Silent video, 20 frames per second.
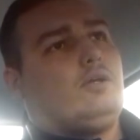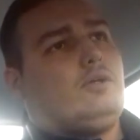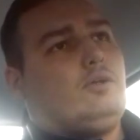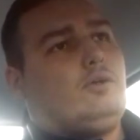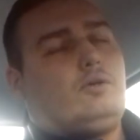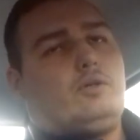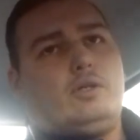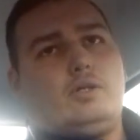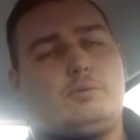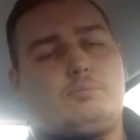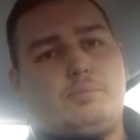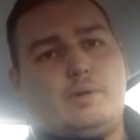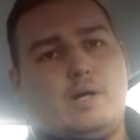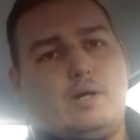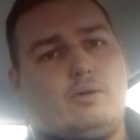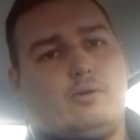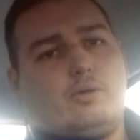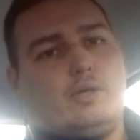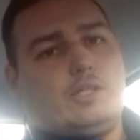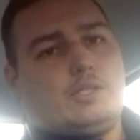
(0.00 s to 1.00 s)
Nuclear
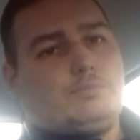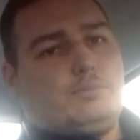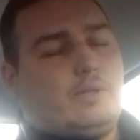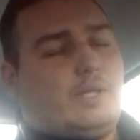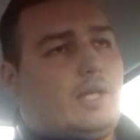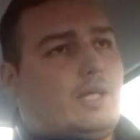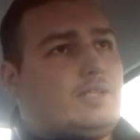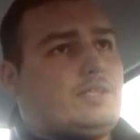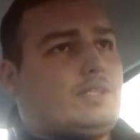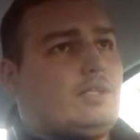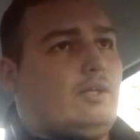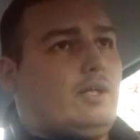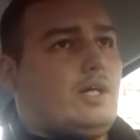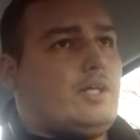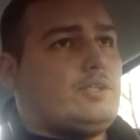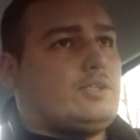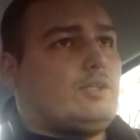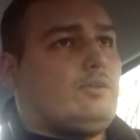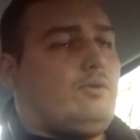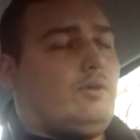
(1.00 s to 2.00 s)
power is, but that still has